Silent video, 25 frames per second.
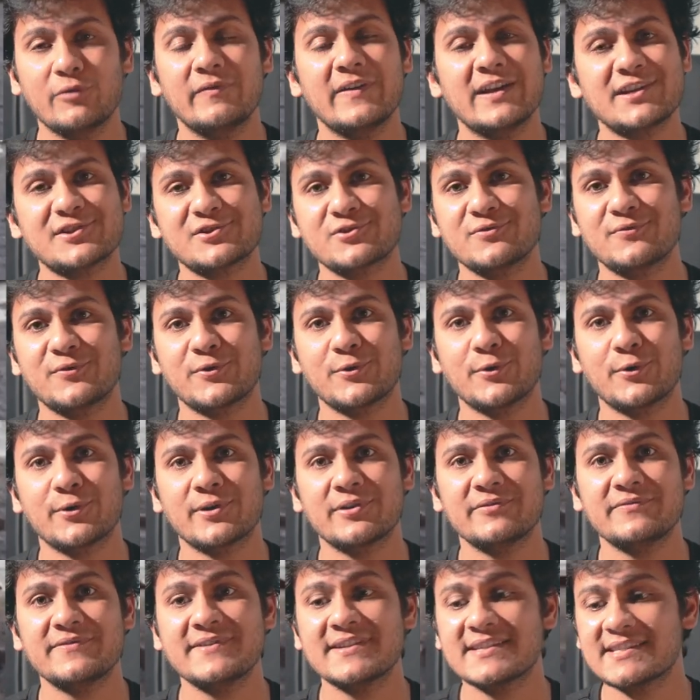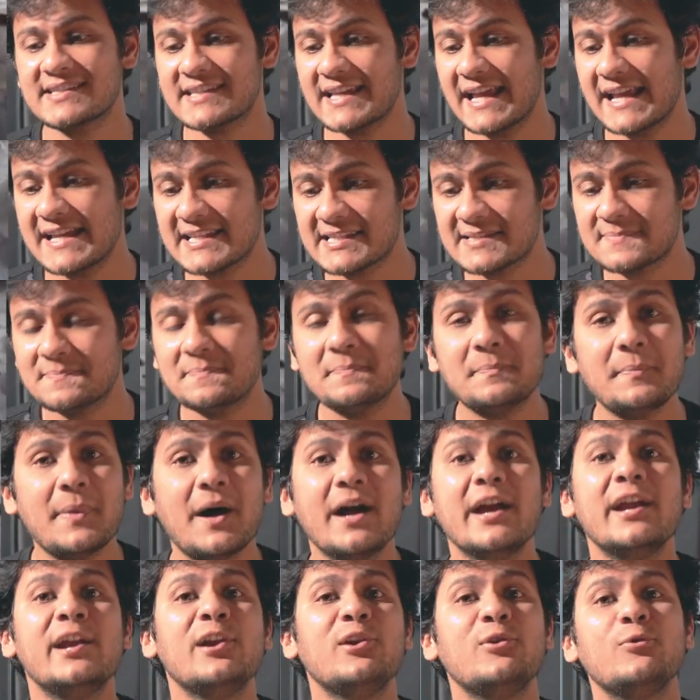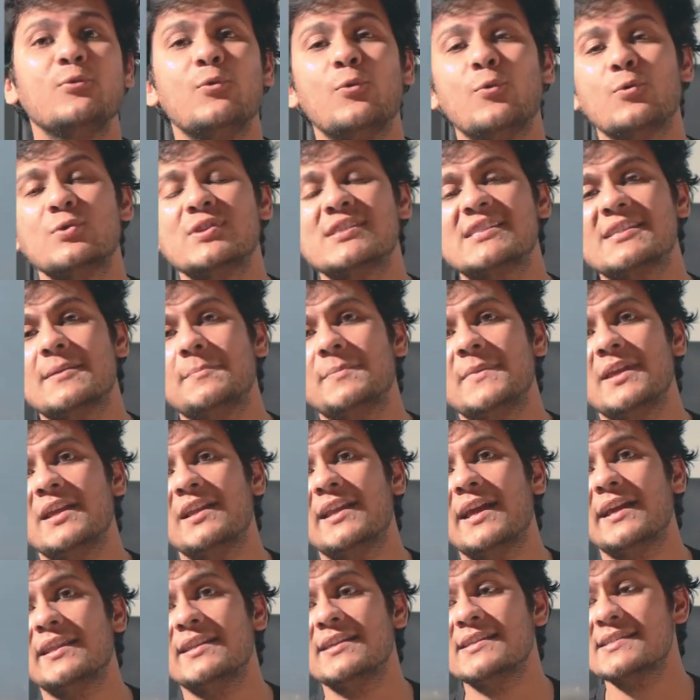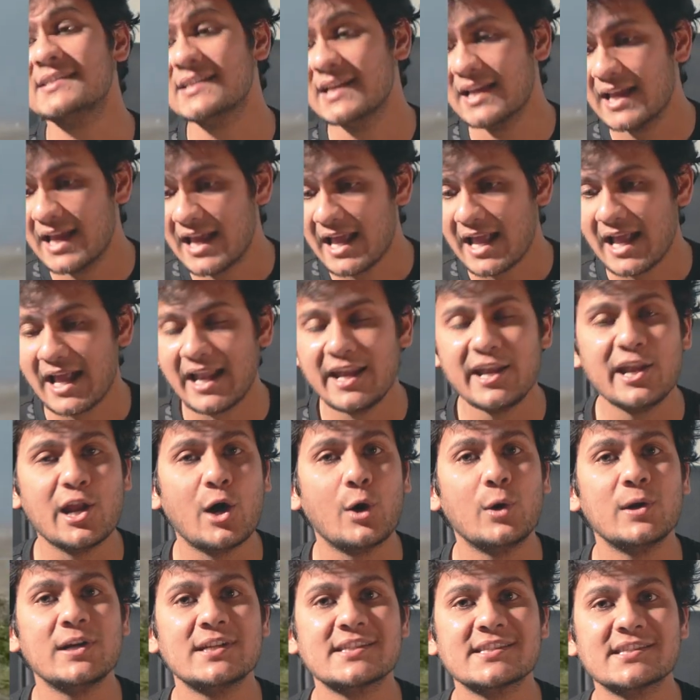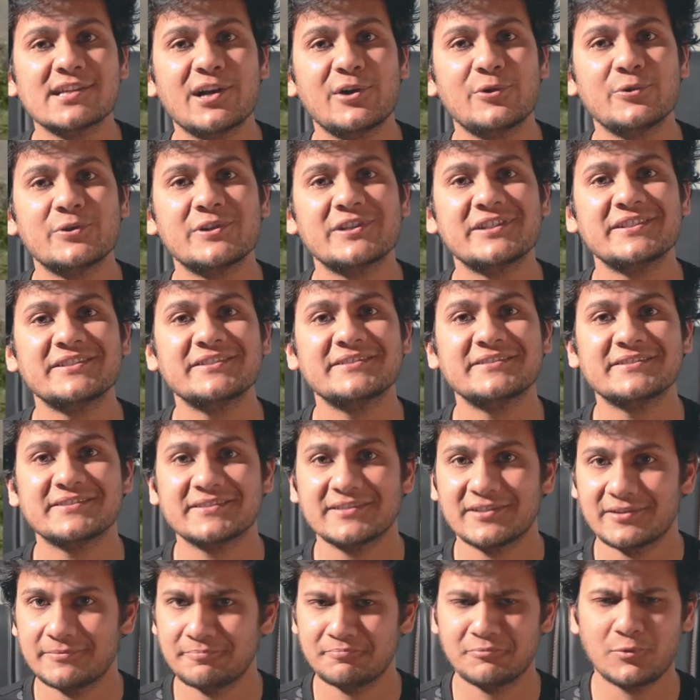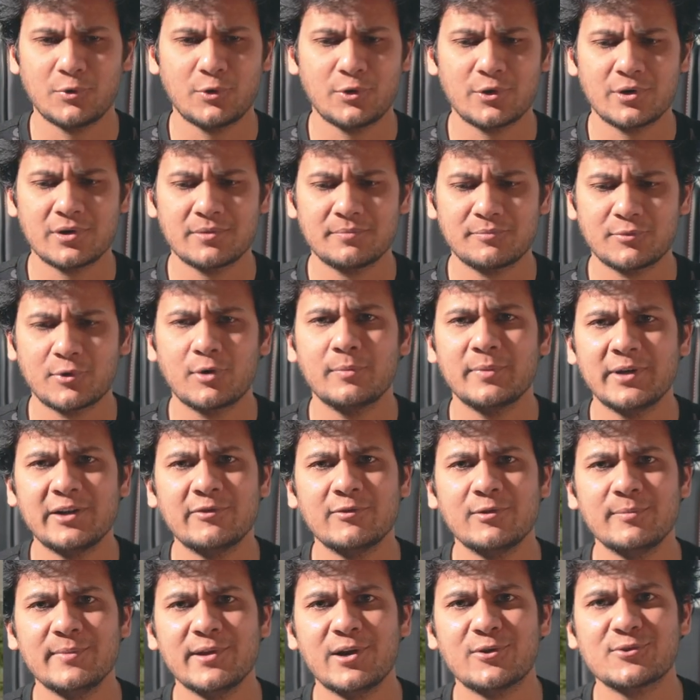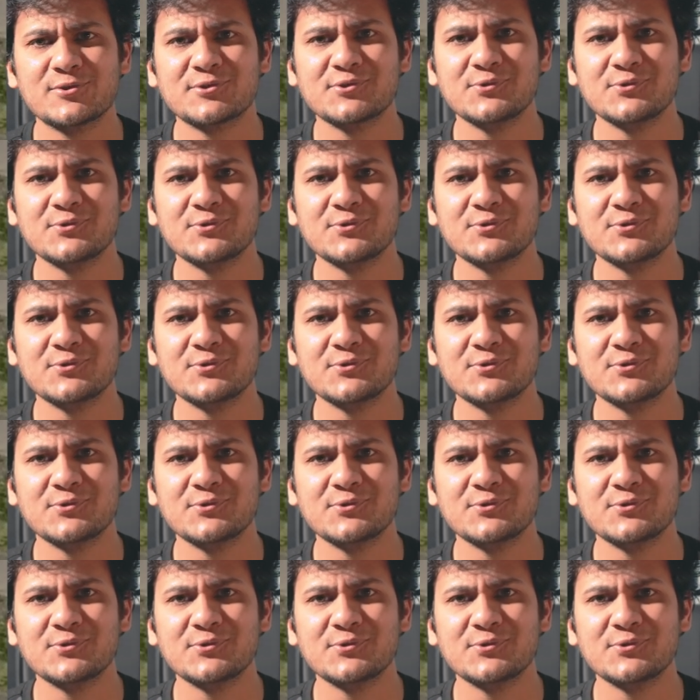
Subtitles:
of astrophotographers aspire to own something like this, and now it's out, or probably it will be out